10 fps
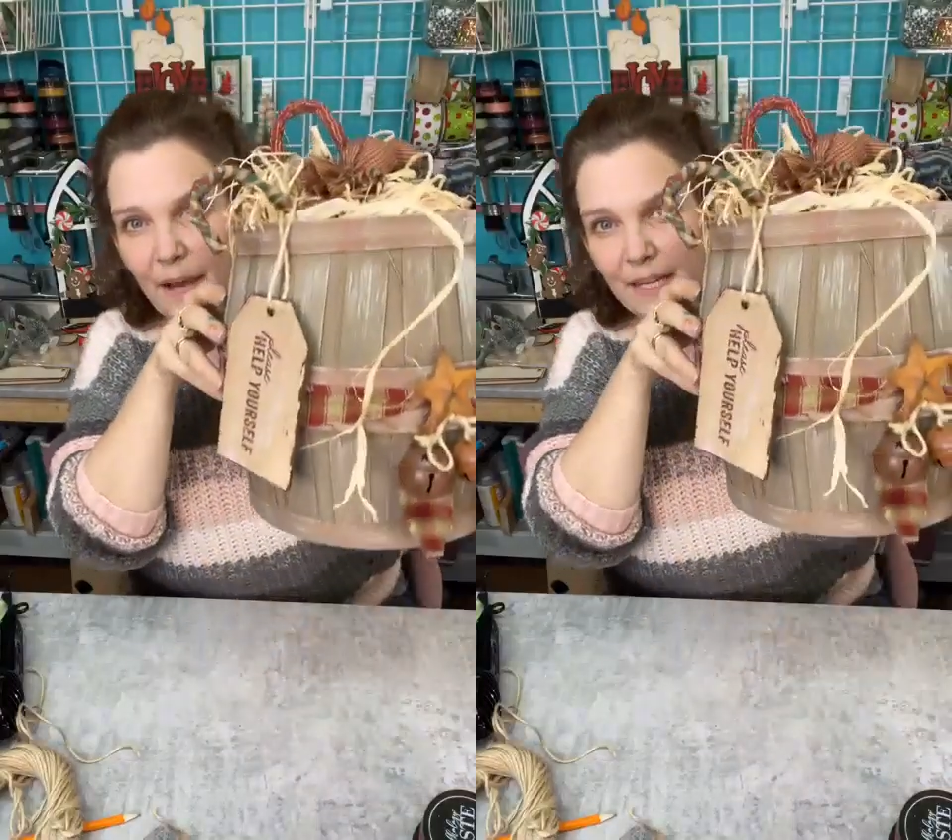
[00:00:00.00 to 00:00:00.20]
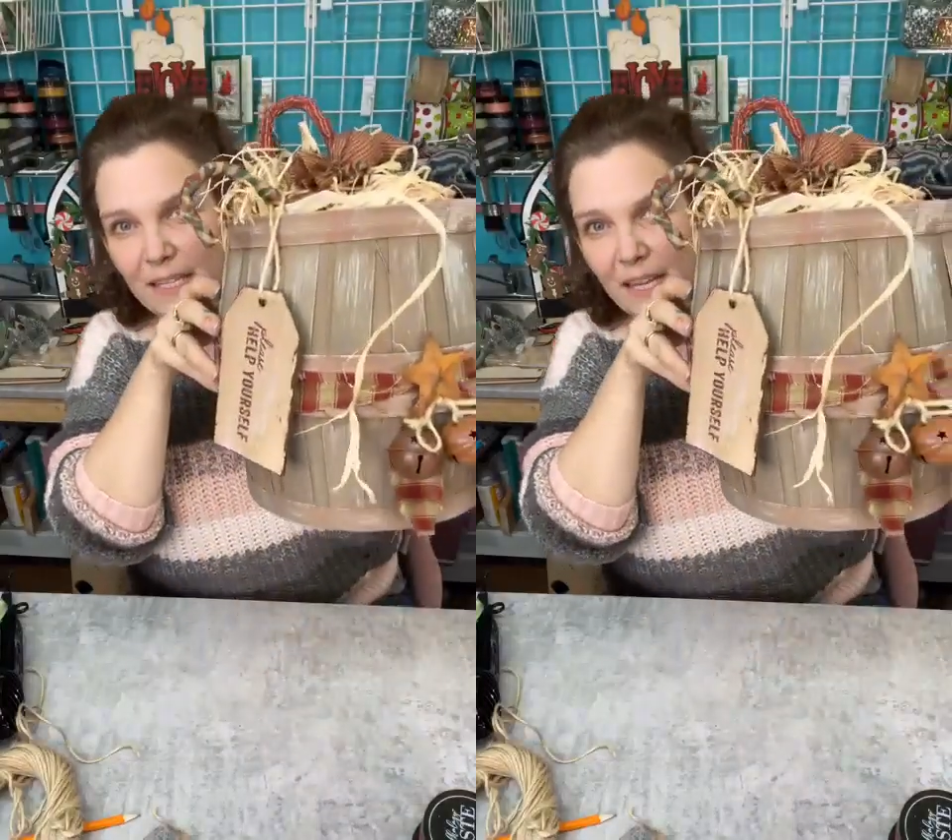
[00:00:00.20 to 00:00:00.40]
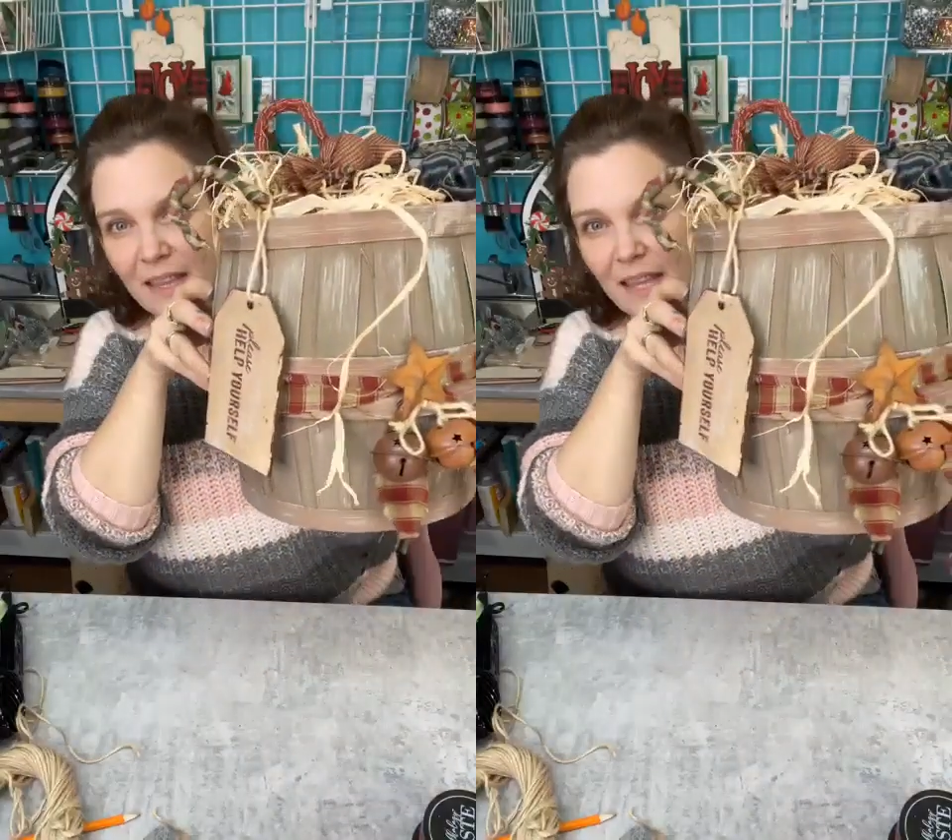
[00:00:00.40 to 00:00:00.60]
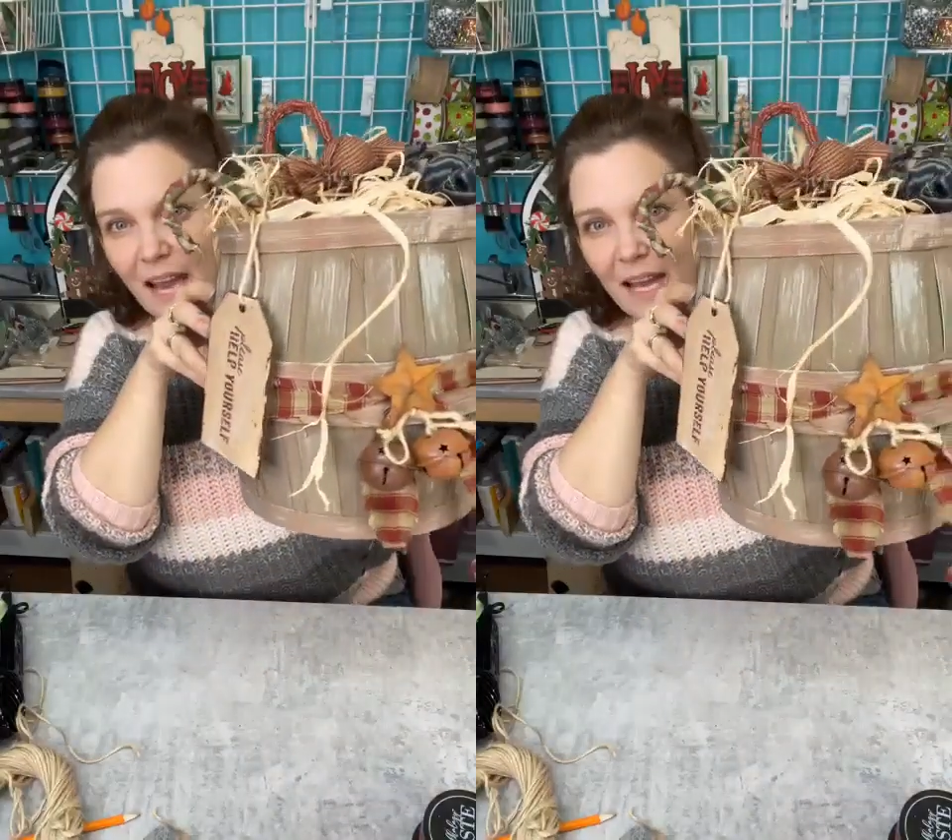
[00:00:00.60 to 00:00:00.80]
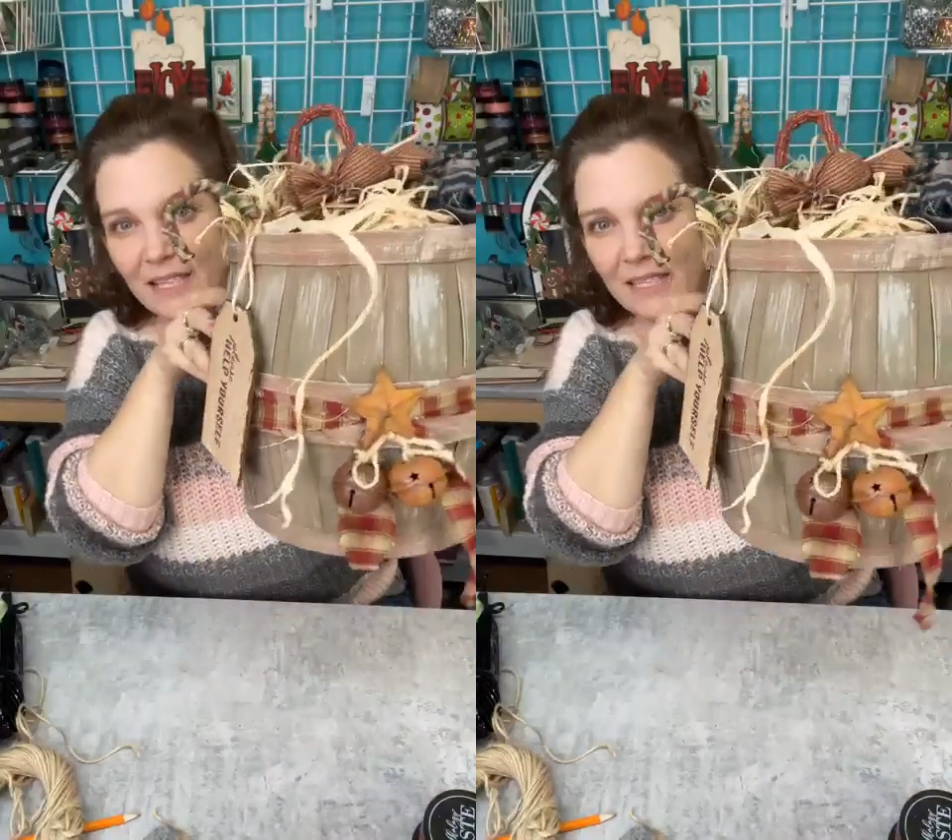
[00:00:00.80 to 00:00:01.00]
But
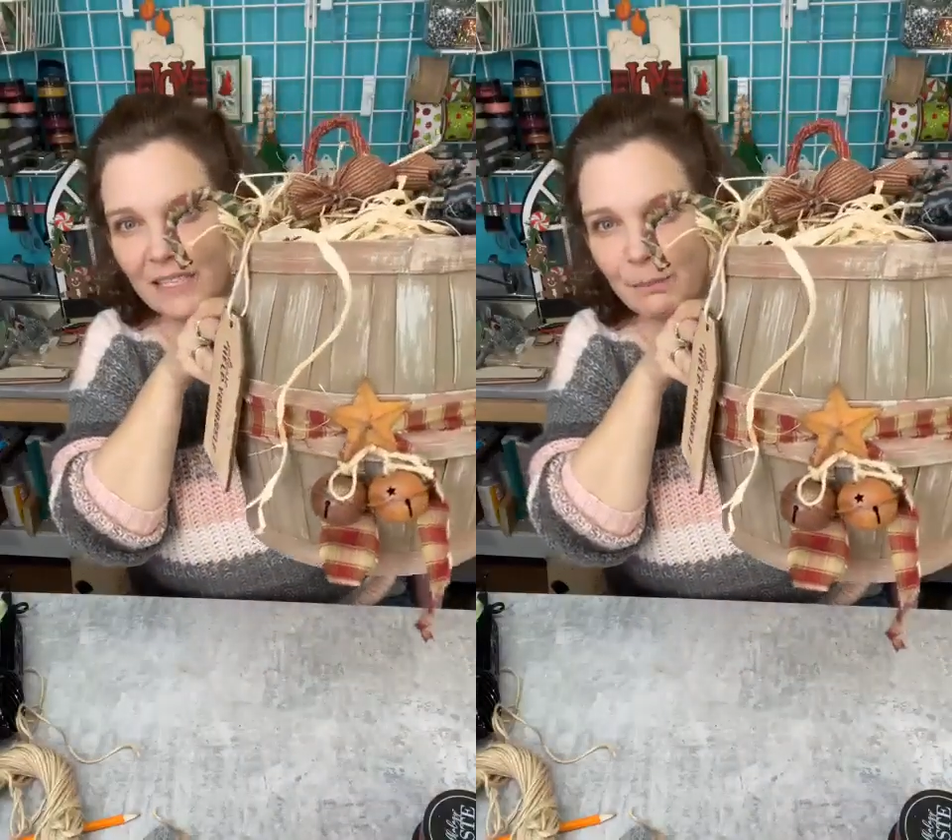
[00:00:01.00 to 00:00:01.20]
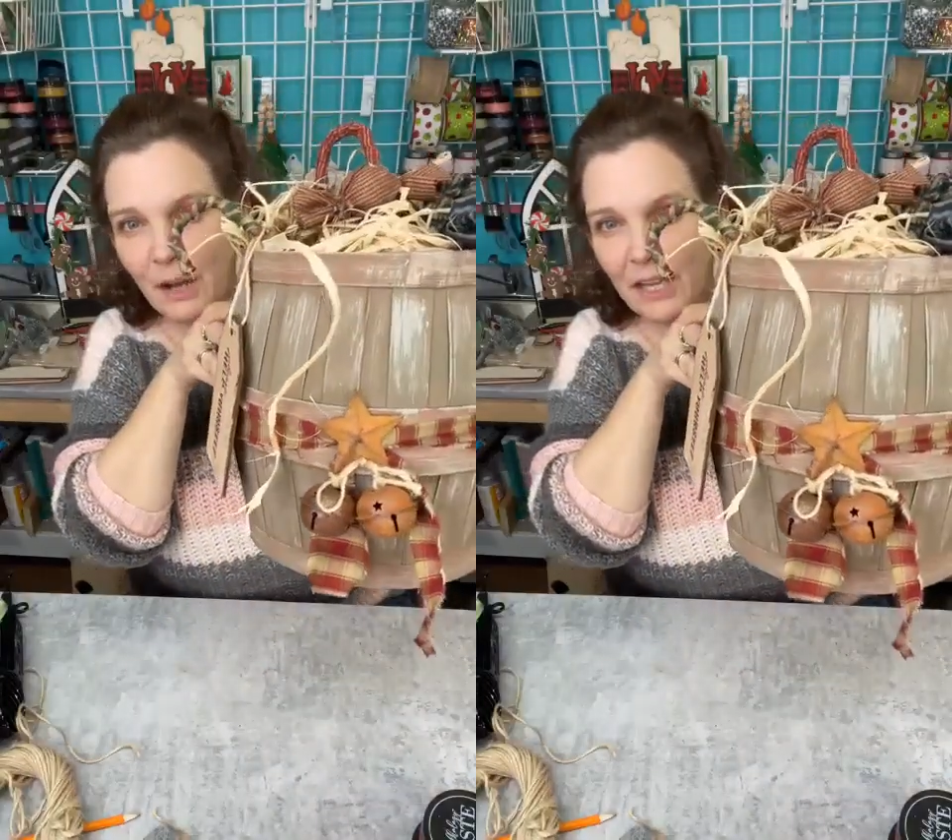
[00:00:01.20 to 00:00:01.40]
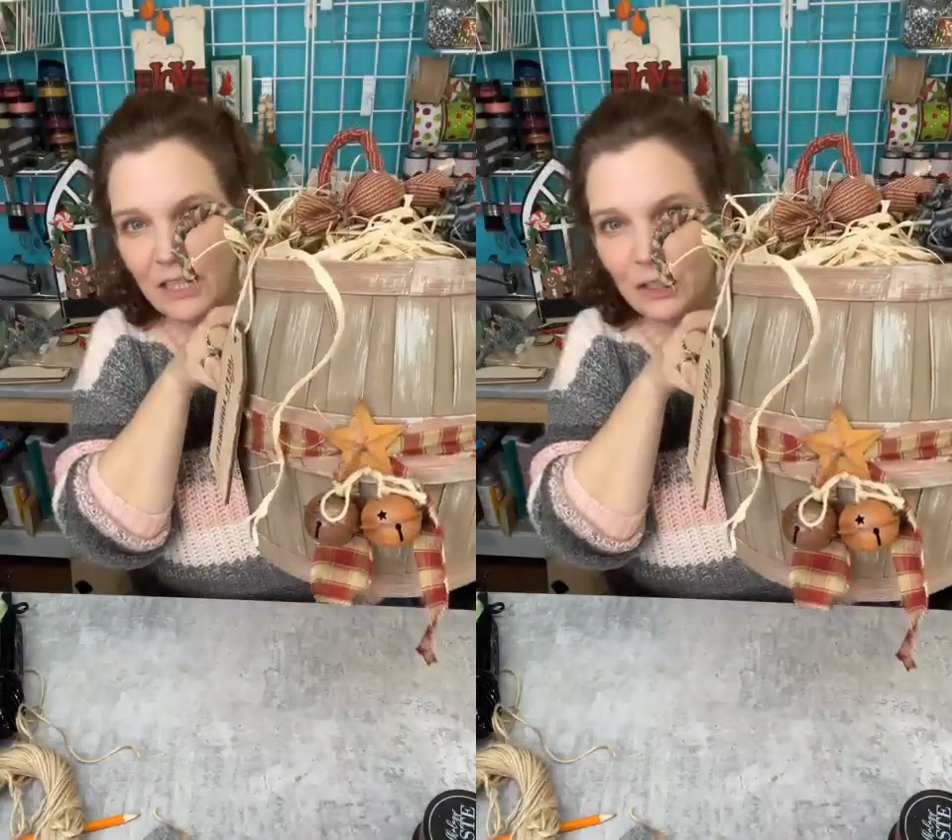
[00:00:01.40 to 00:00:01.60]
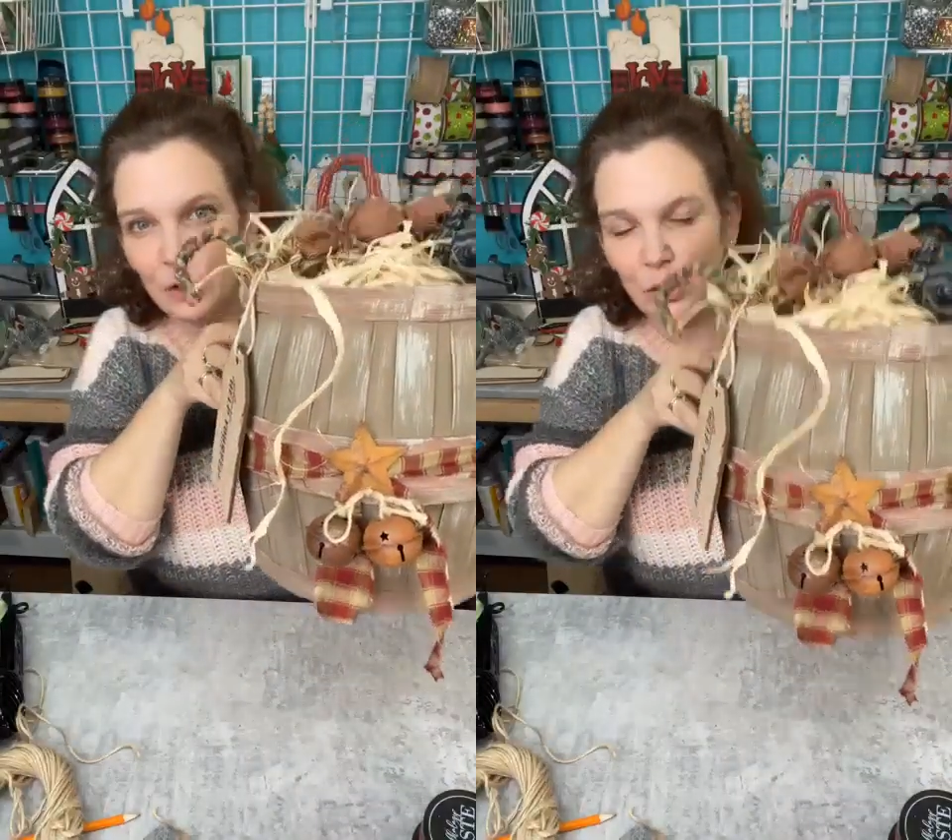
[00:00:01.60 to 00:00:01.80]
that is my